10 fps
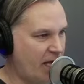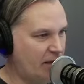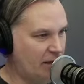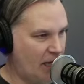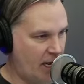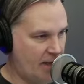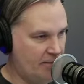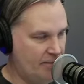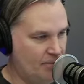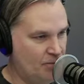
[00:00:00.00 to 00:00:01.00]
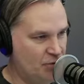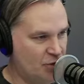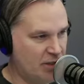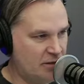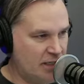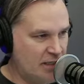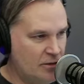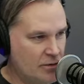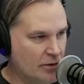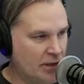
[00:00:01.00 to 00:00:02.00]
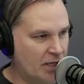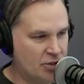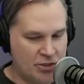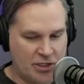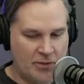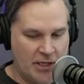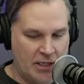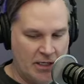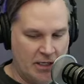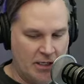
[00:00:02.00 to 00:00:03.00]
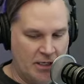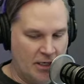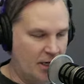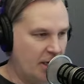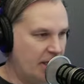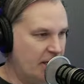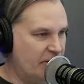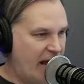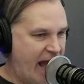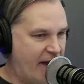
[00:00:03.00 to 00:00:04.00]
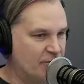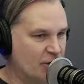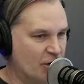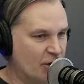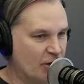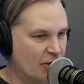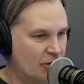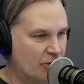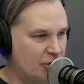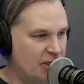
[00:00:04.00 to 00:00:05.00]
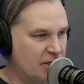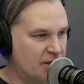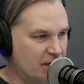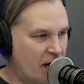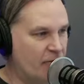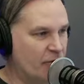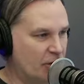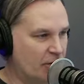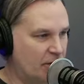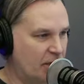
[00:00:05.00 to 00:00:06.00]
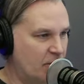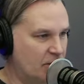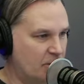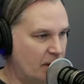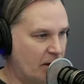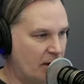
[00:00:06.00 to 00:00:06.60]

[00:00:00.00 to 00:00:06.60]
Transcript: lie. She continued the relationship even after she discovered that he was married.